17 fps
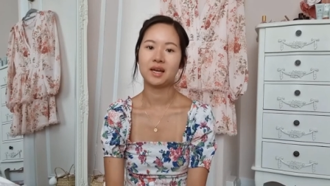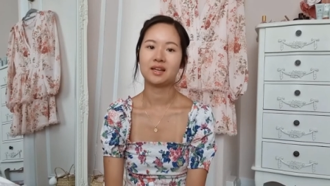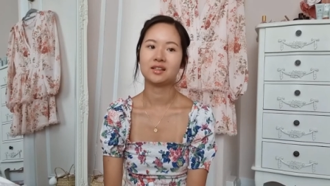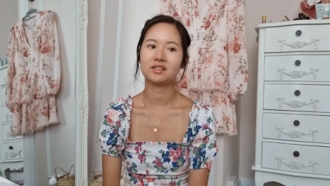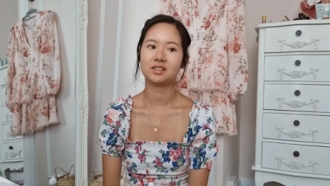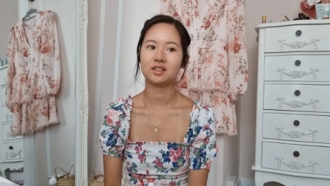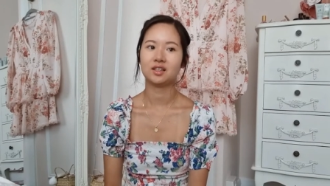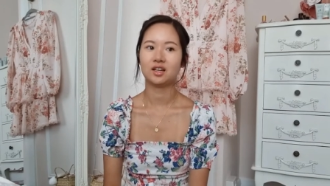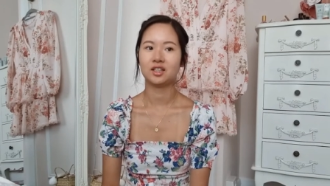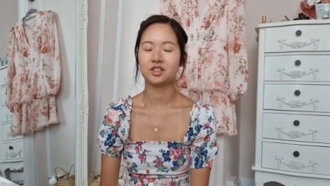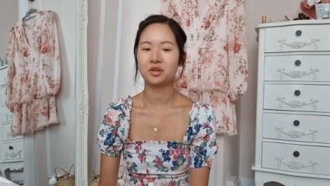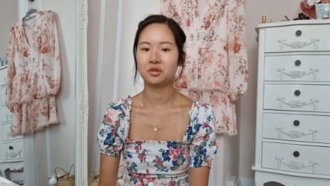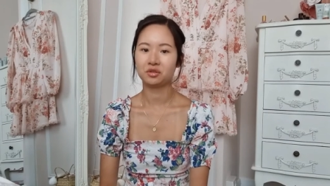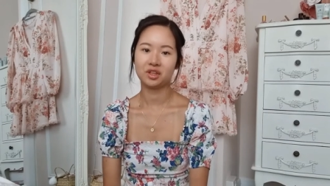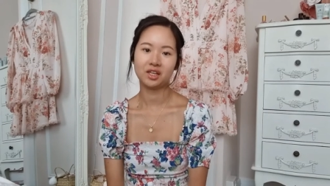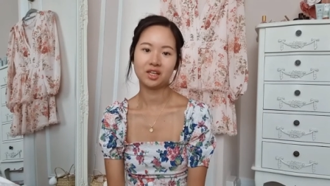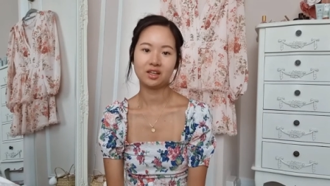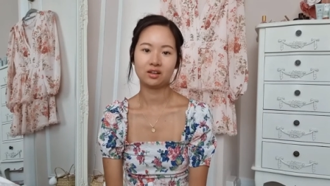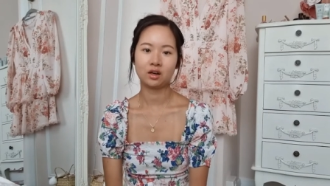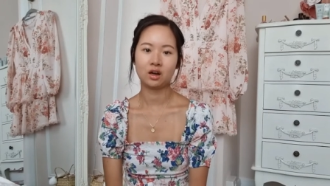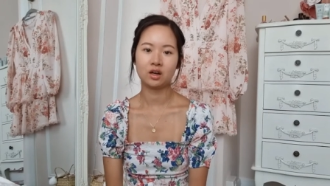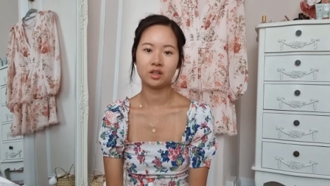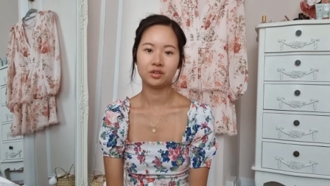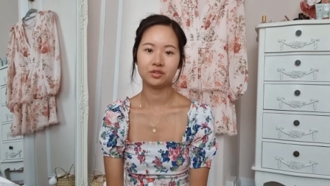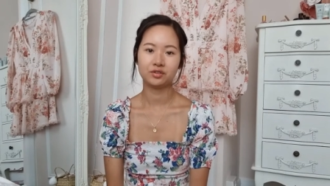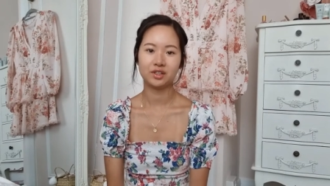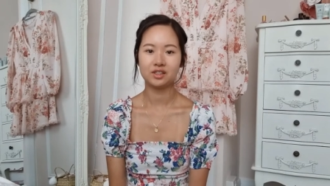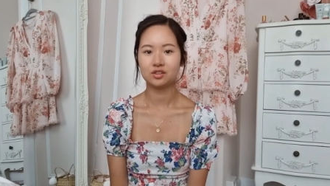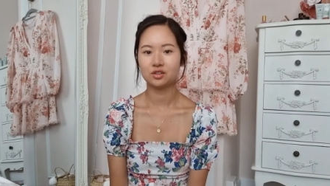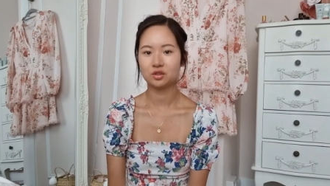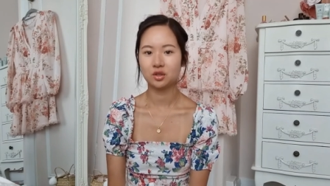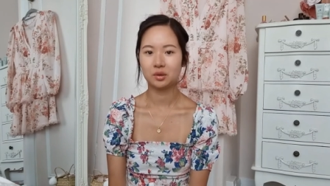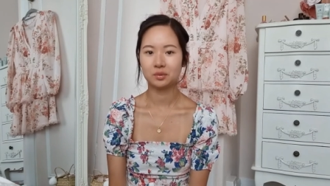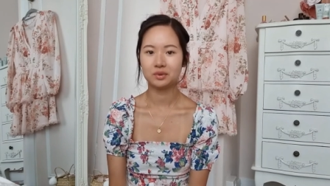and I don't think it kind of is
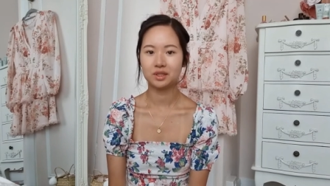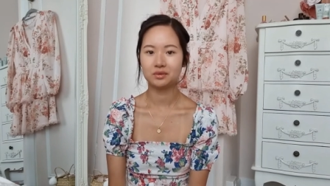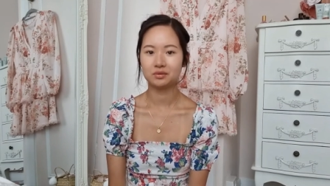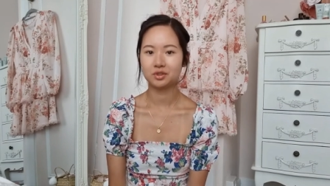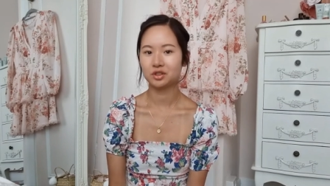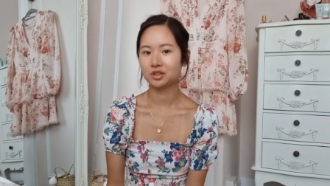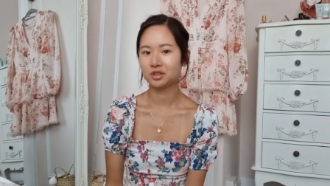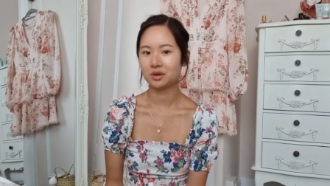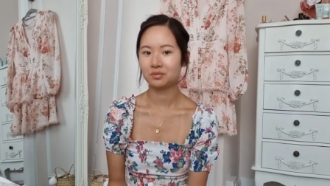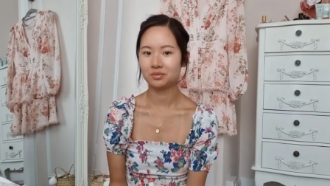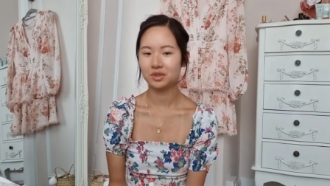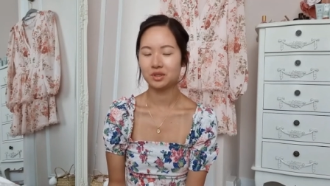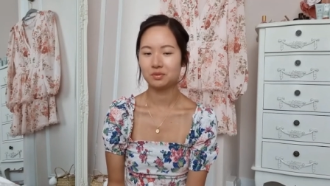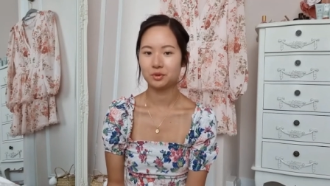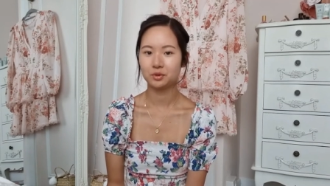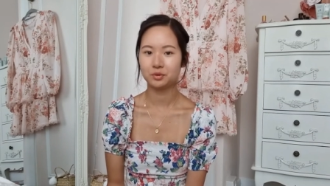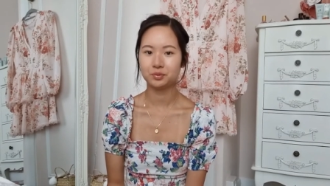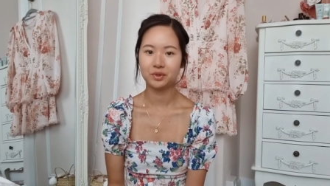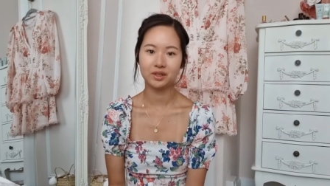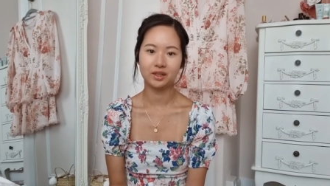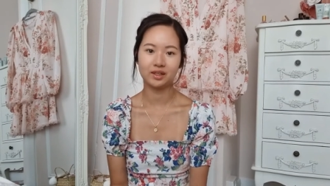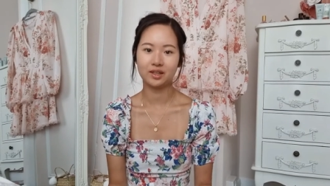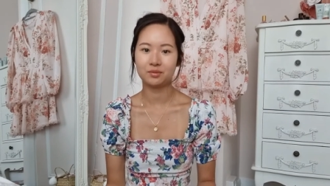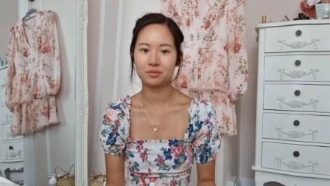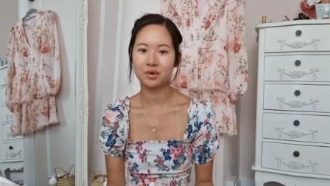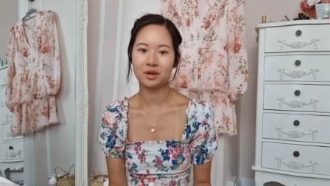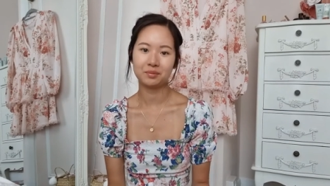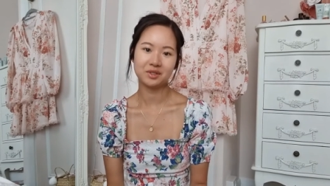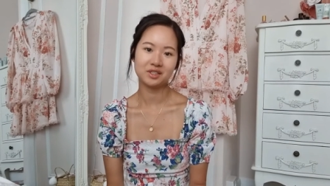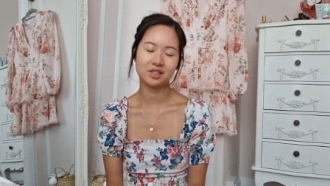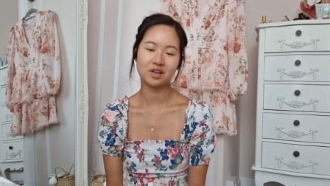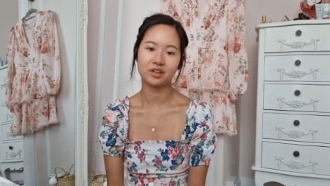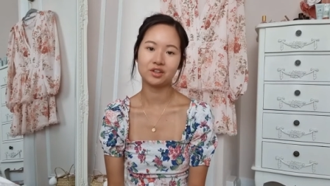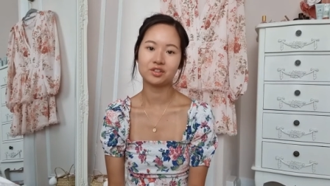a top tip to some people, but it might be
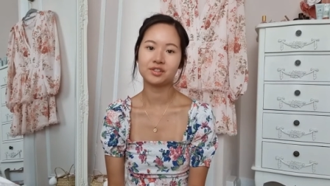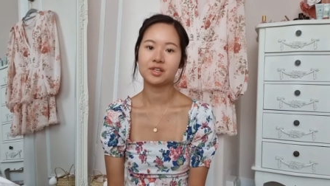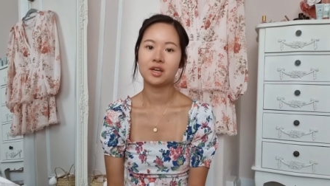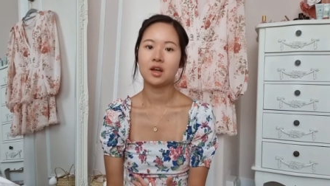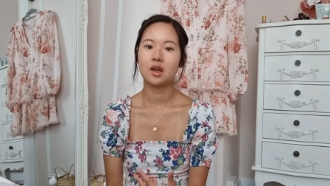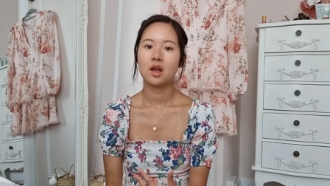to others,